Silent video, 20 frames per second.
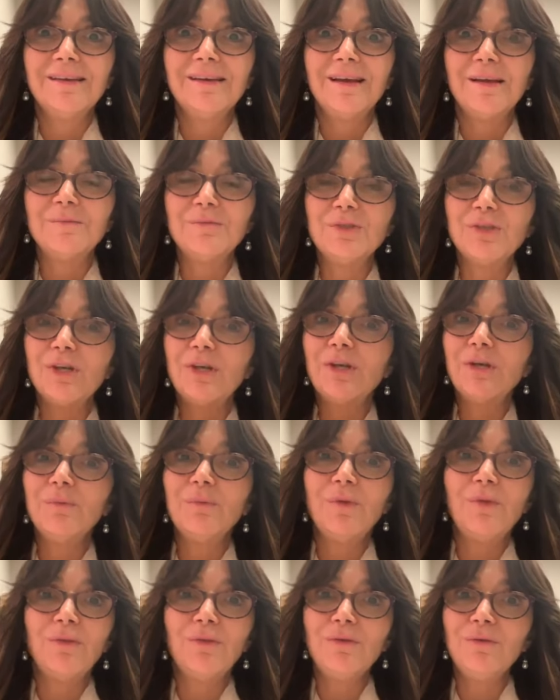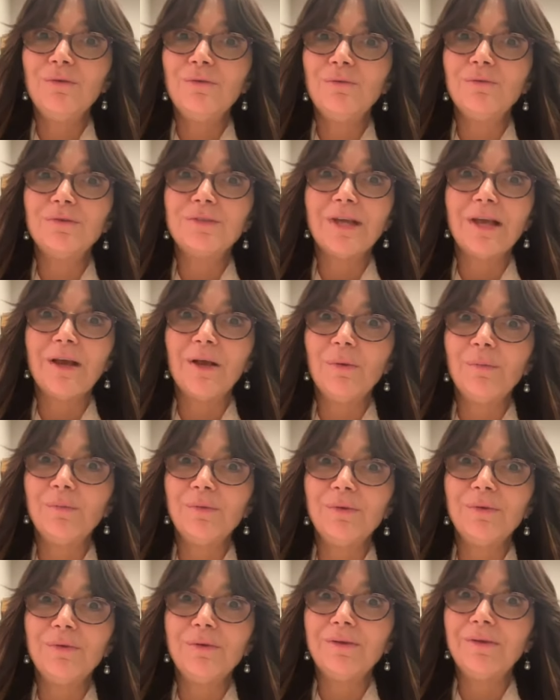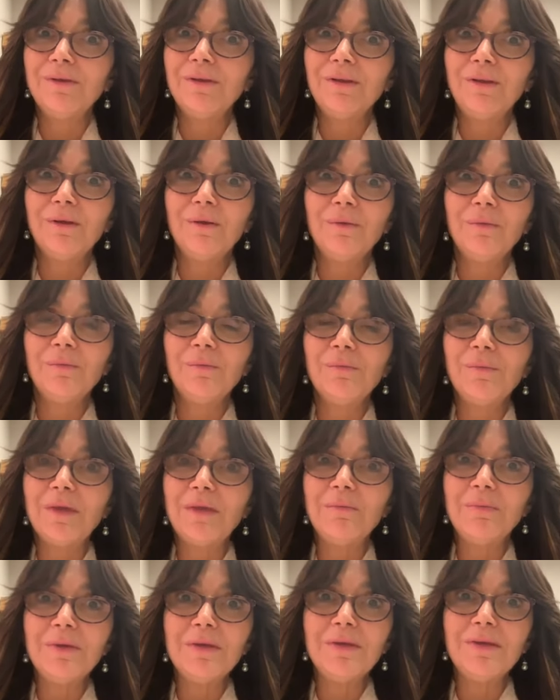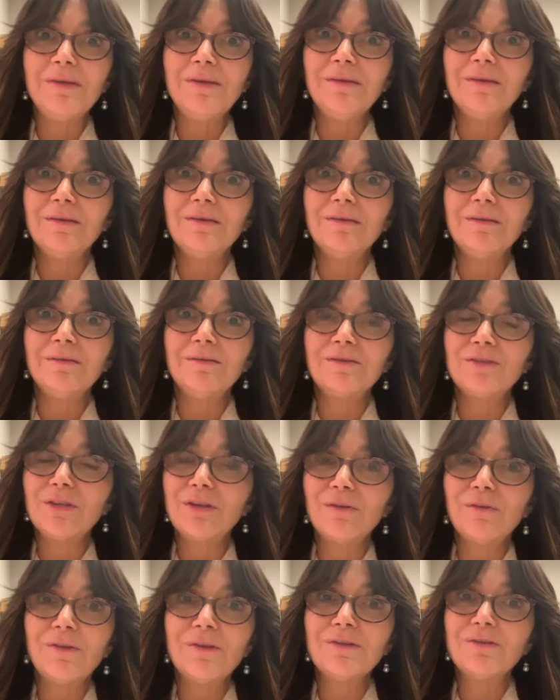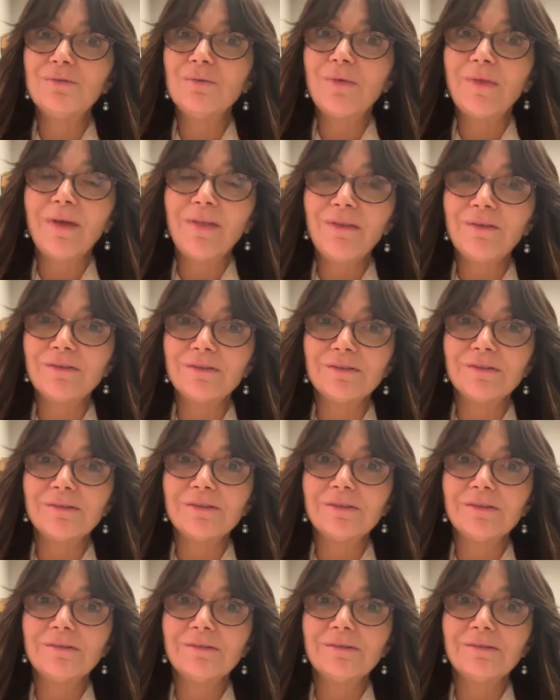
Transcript: I'm sharing with you to help, maybe share this with others.